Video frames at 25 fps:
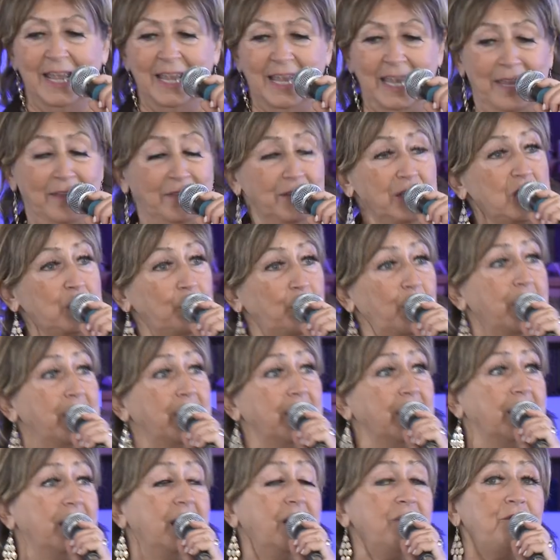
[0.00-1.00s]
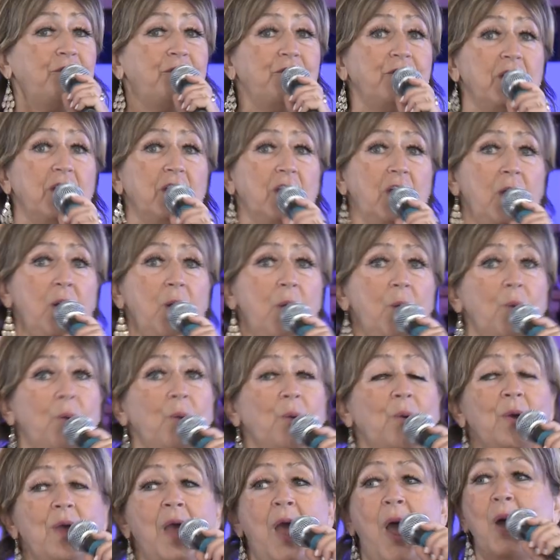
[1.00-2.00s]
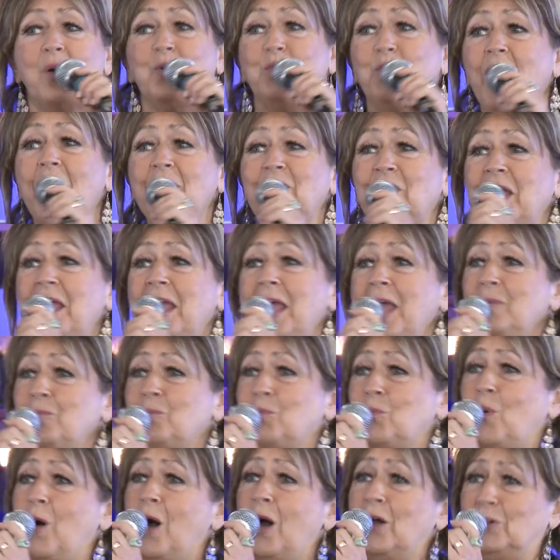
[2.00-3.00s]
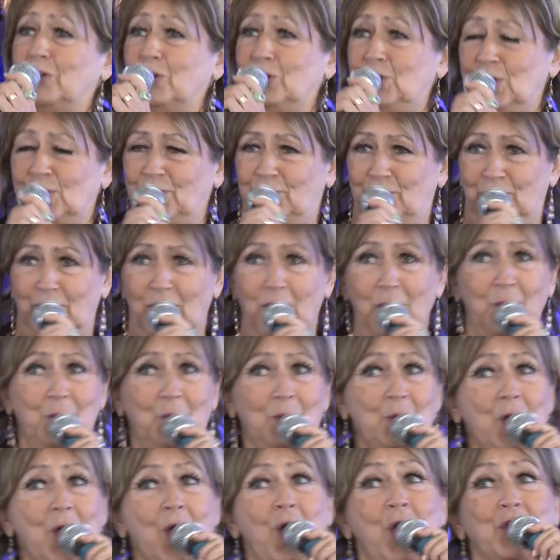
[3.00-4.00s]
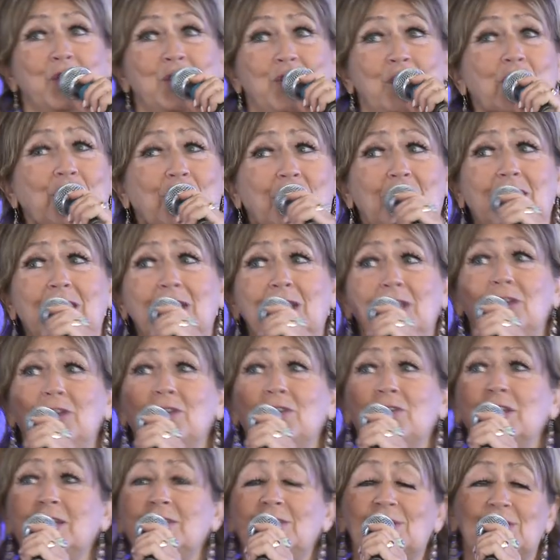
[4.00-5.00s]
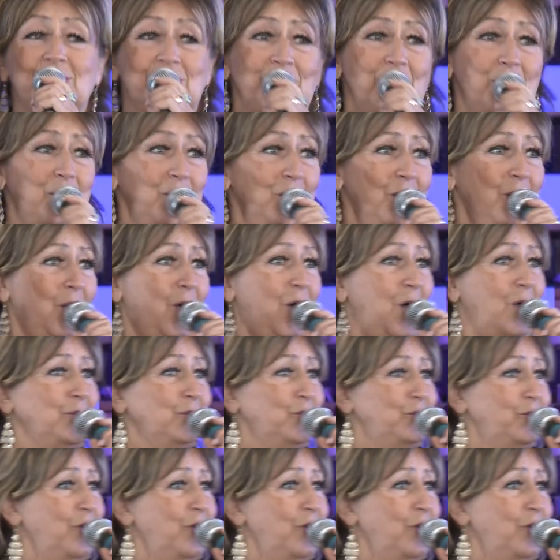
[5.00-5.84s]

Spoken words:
In the spring, if you go, where the headwaters flow. You can hear this old log